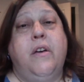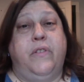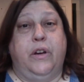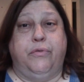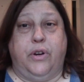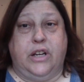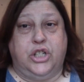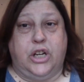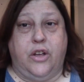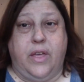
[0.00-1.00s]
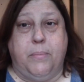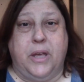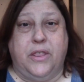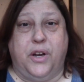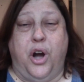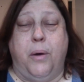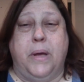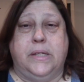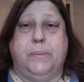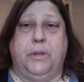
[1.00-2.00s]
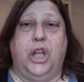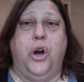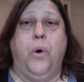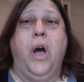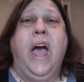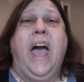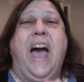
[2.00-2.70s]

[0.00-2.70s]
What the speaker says: feel free to share them in the comments below.